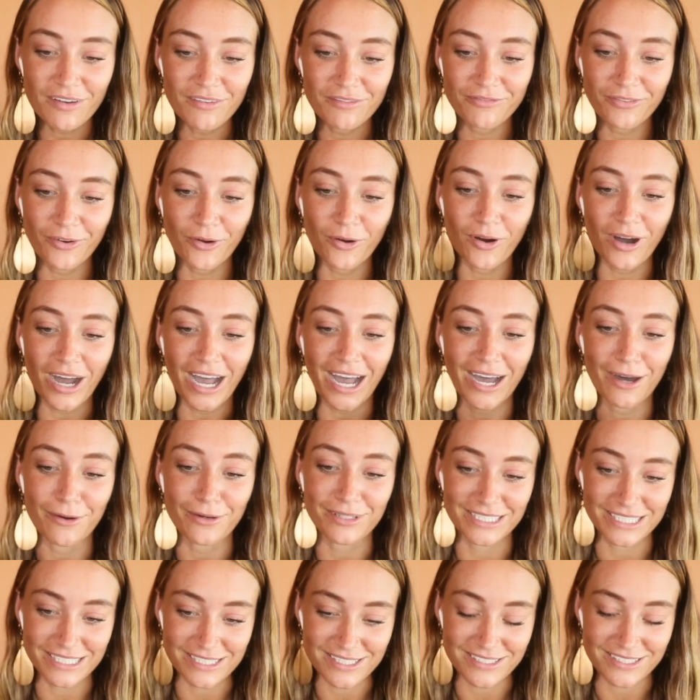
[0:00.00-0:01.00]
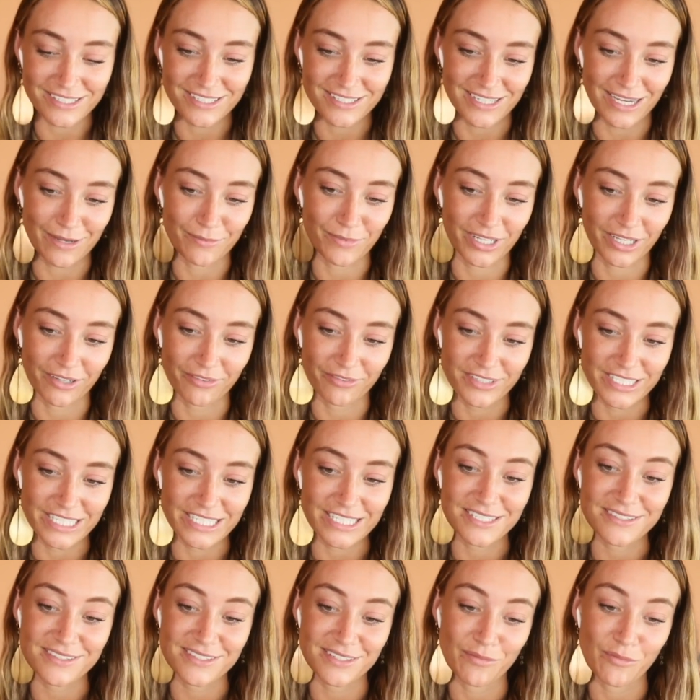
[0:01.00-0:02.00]
For our listeners, I'm
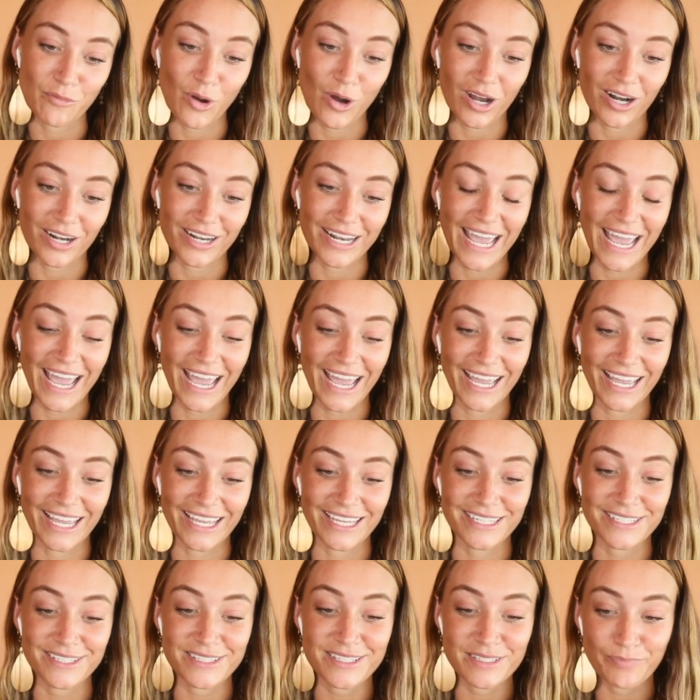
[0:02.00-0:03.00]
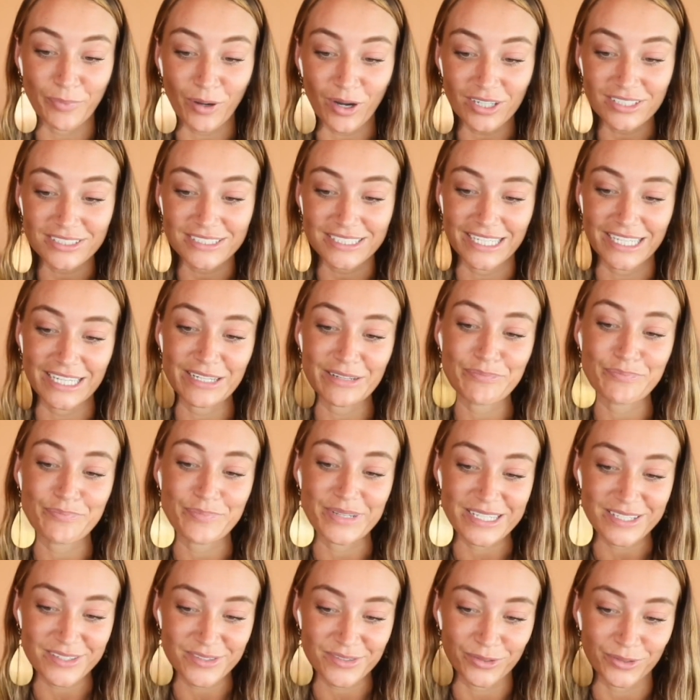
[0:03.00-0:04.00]
gifting someone a spot in
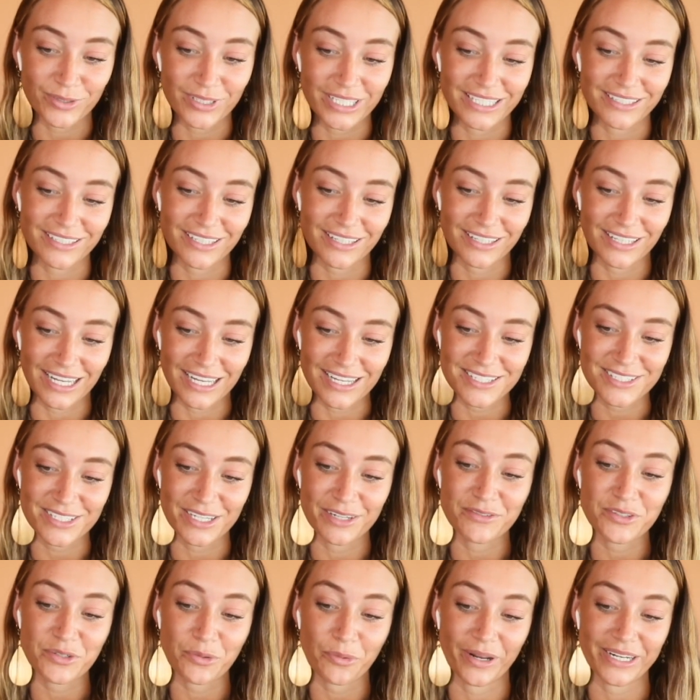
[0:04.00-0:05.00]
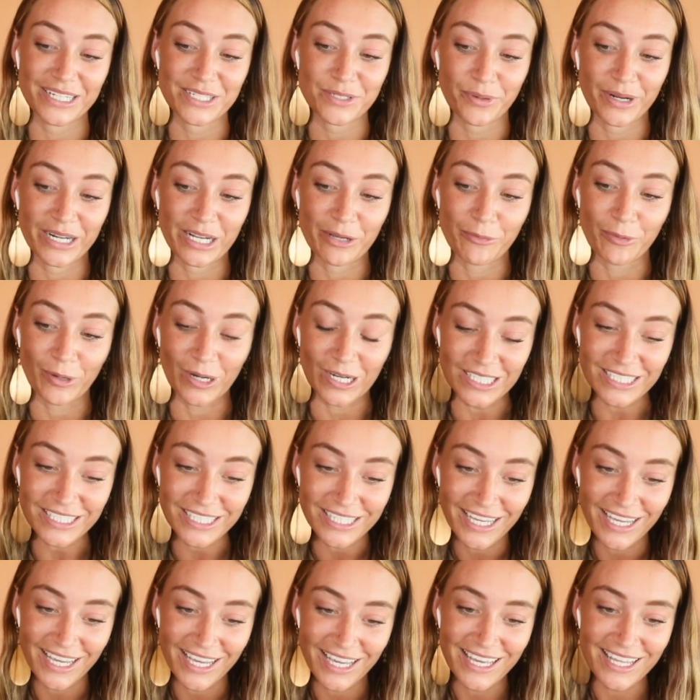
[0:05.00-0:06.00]
B School in the class of 2021.
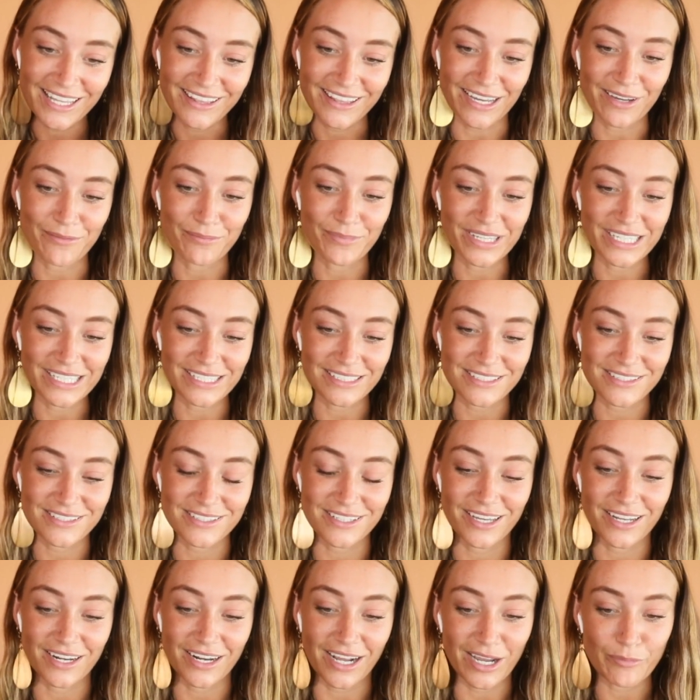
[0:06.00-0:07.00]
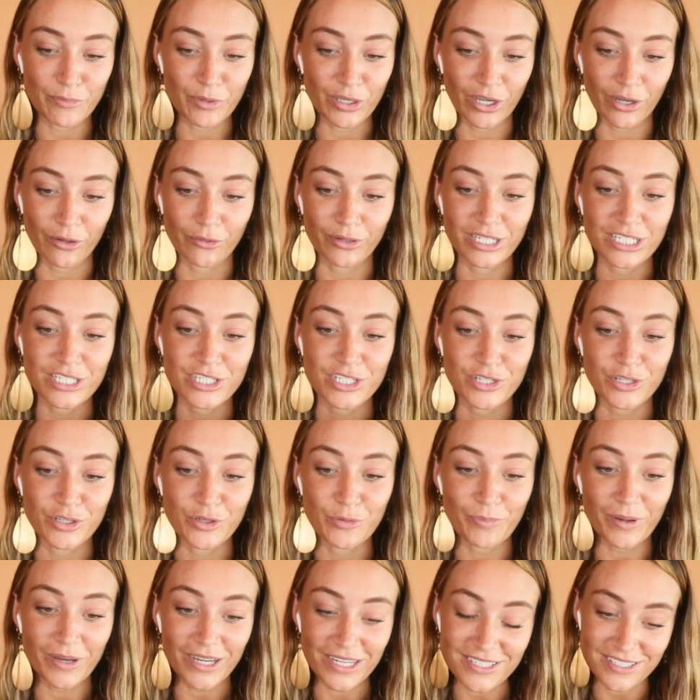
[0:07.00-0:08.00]
That means that I'm going
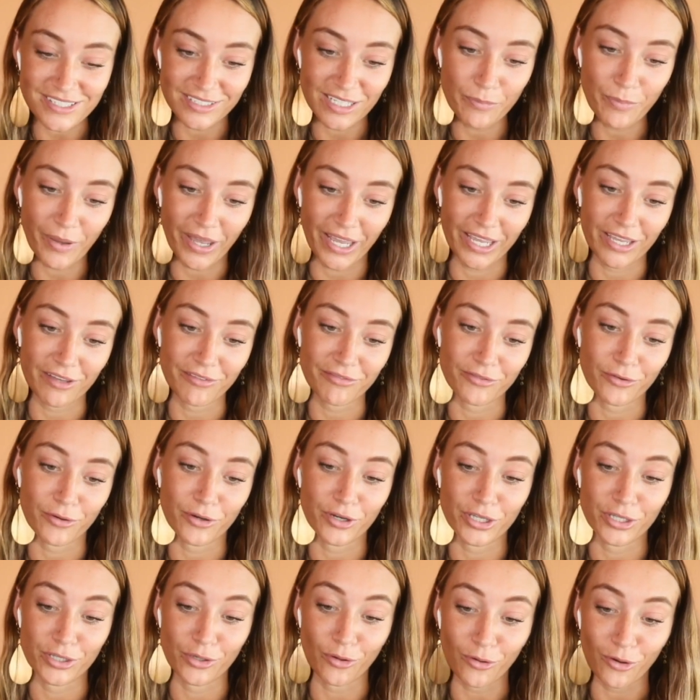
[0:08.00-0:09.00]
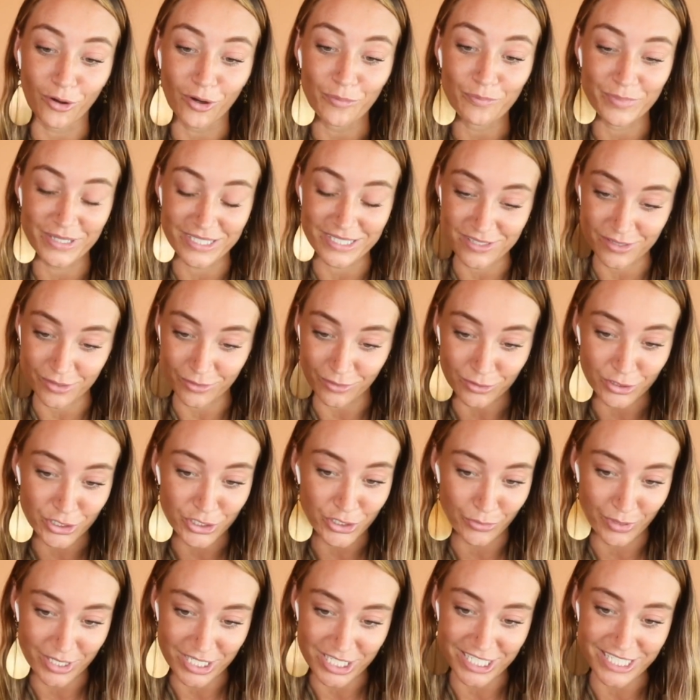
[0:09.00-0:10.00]
to personally pay for your B School
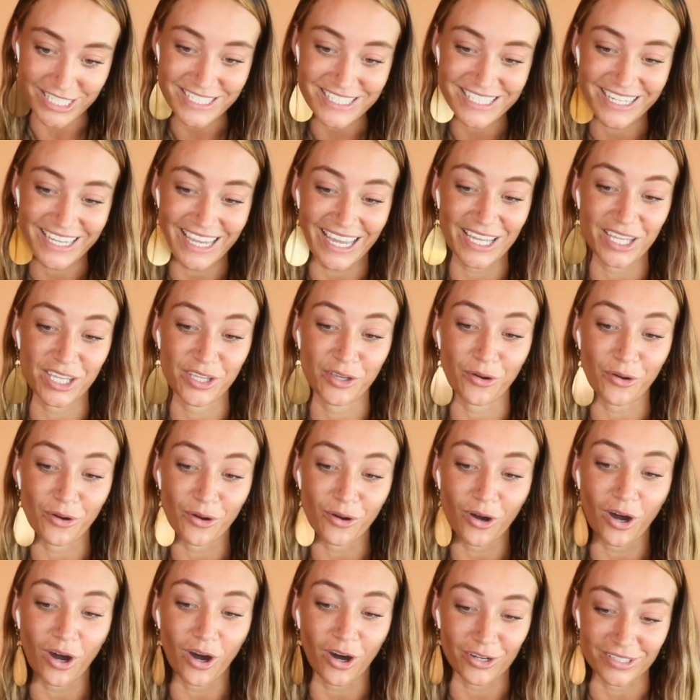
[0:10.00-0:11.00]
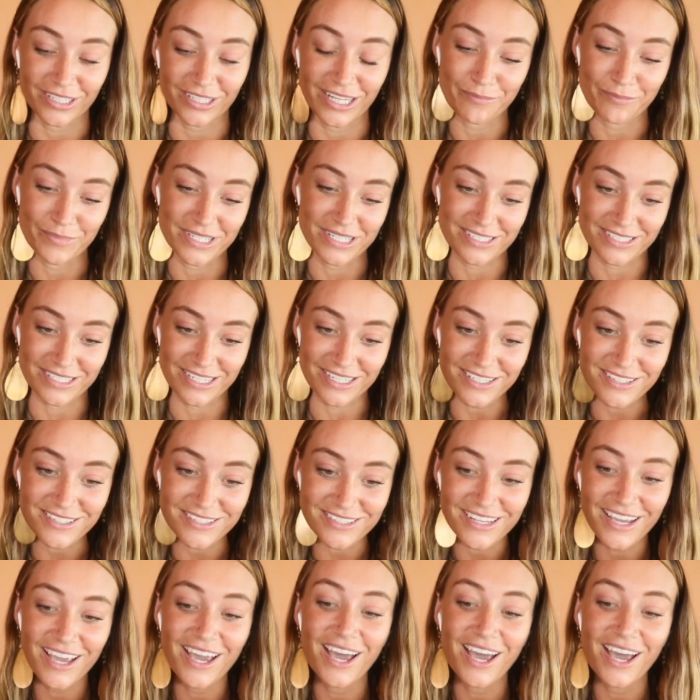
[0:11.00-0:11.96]
tuition to get your online business